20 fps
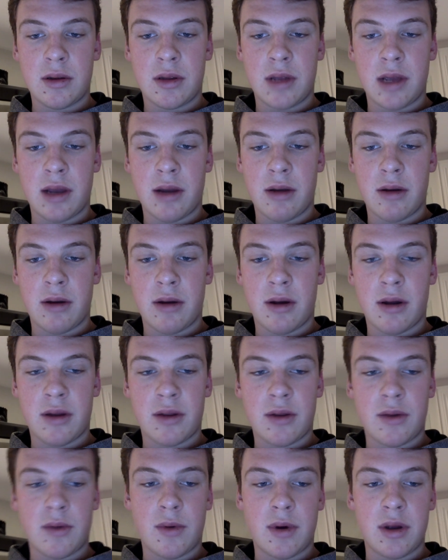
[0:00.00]
they're not
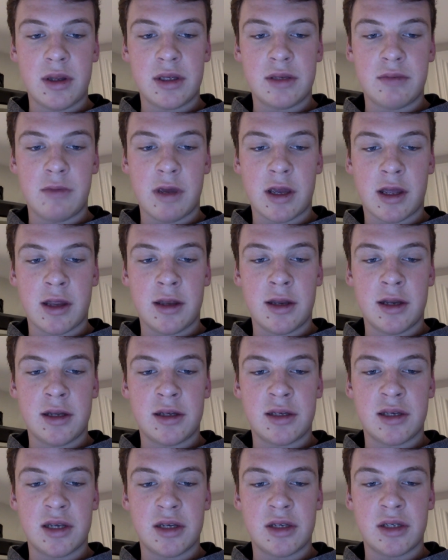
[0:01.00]
the ones making the
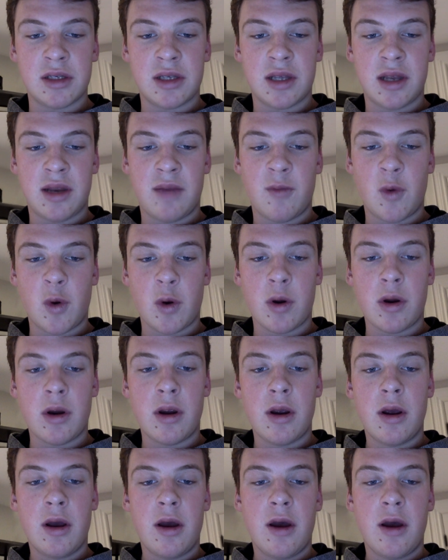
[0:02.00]
decisions anymore.